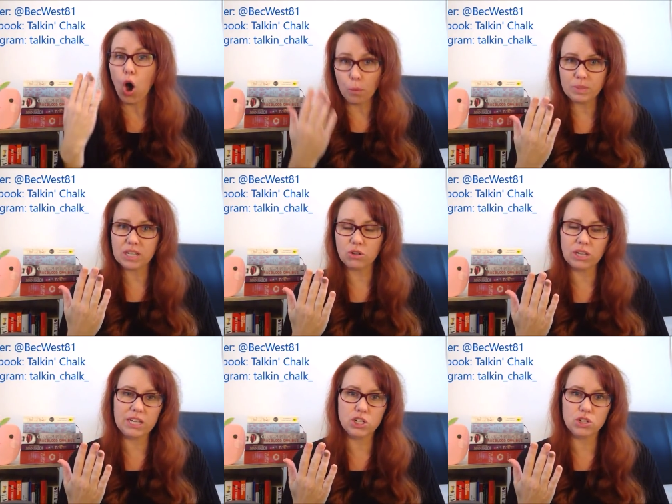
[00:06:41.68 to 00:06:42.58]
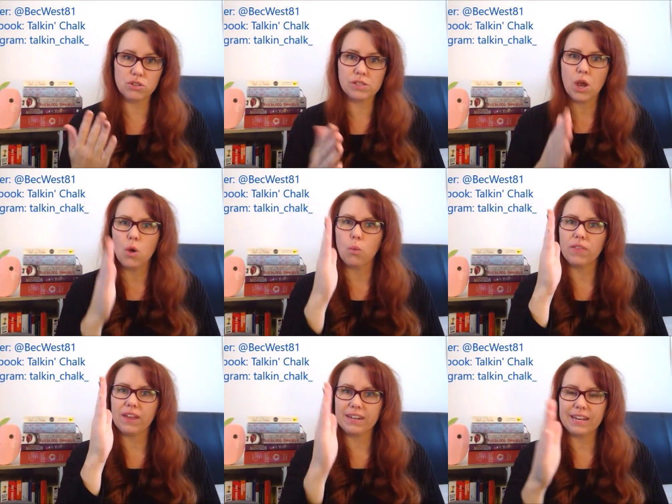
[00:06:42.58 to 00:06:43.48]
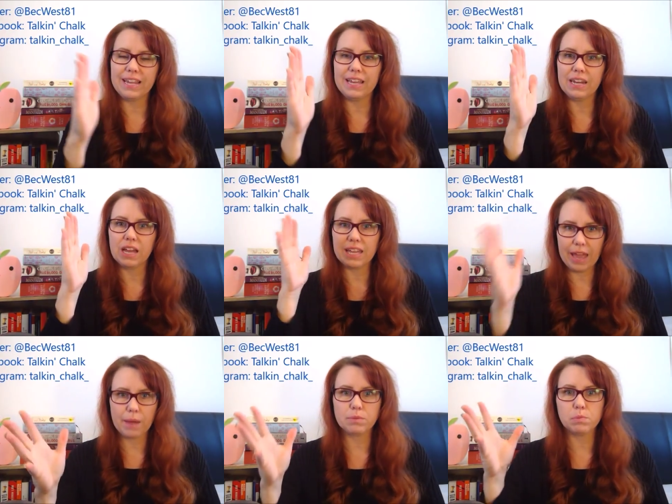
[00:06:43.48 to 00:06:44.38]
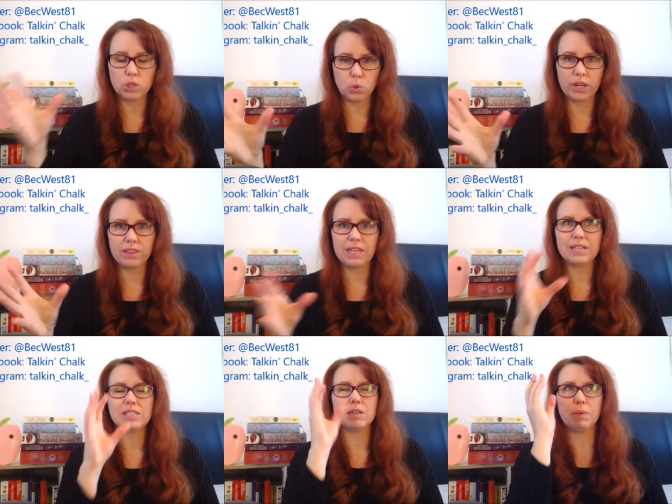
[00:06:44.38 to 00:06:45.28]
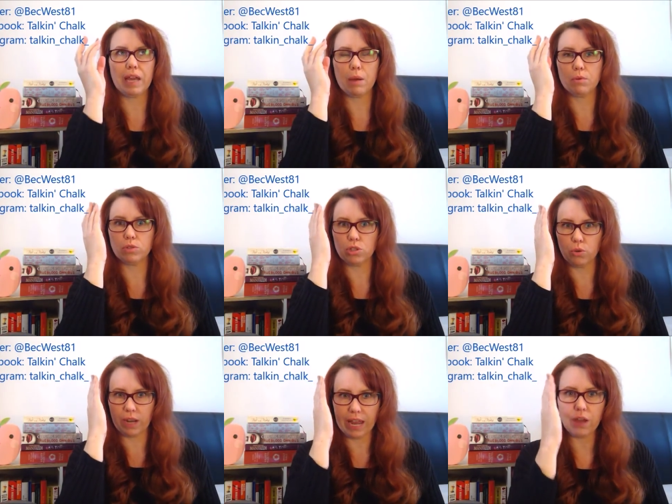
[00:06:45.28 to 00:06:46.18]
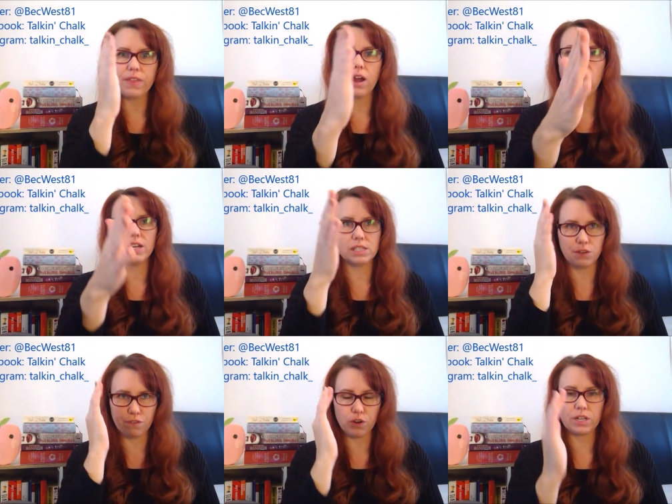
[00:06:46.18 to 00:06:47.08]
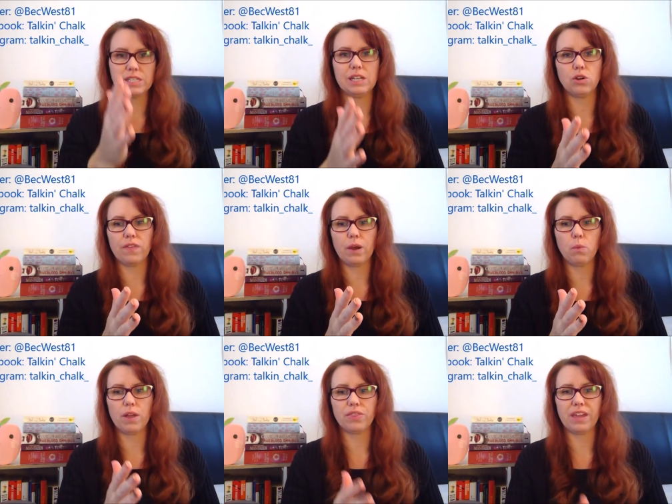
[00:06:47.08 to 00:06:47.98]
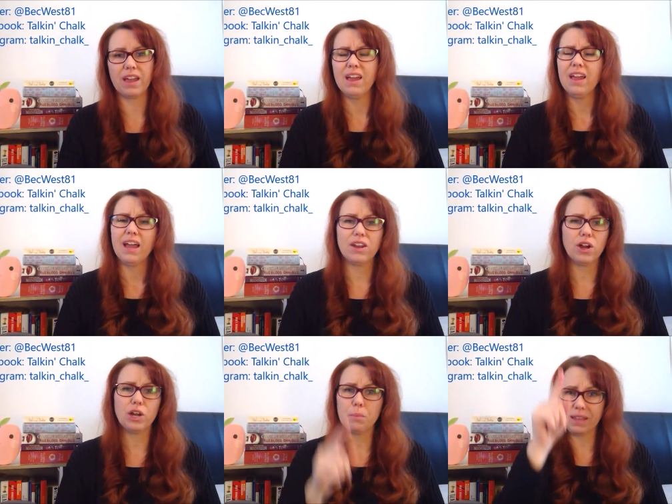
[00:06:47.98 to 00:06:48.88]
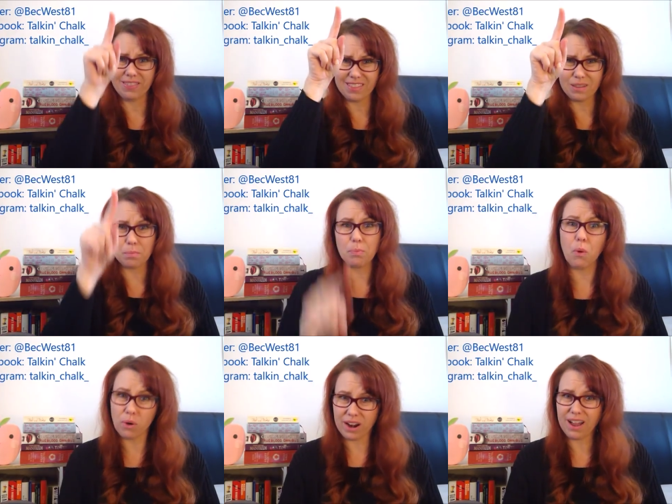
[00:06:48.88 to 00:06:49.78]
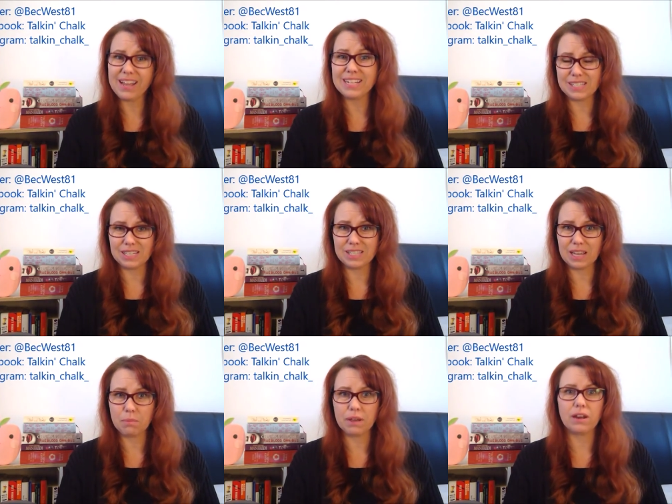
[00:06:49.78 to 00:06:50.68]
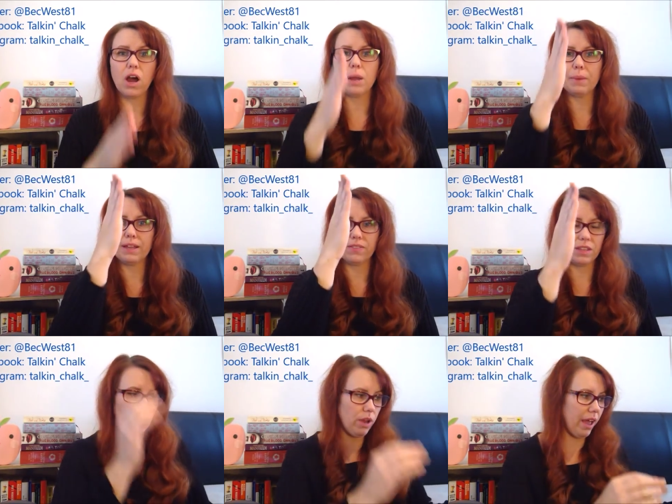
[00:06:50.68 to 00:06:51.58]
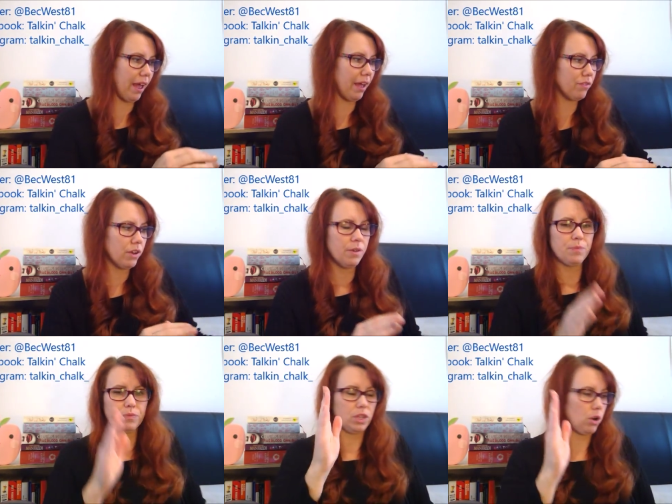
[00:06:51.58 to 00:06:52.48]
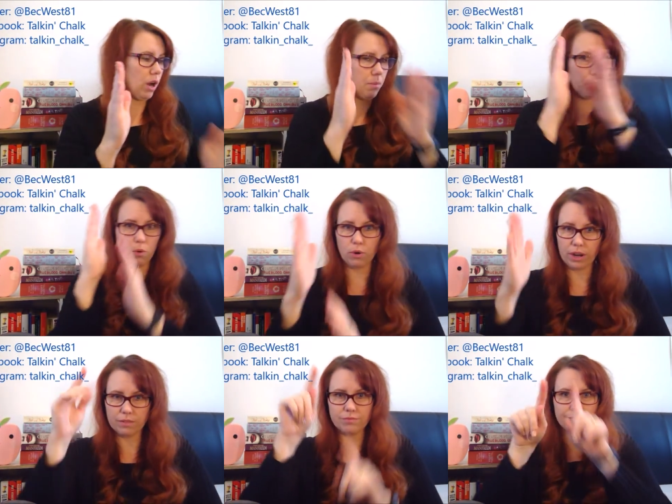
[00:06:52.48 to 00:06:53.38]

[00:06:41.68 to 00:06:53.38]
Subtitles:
optical issues, where they need gaps between things to be able to allow their eyes to focus in on that one thing. And I don't mean that the border is the segment. I mean that you have, you know, a border.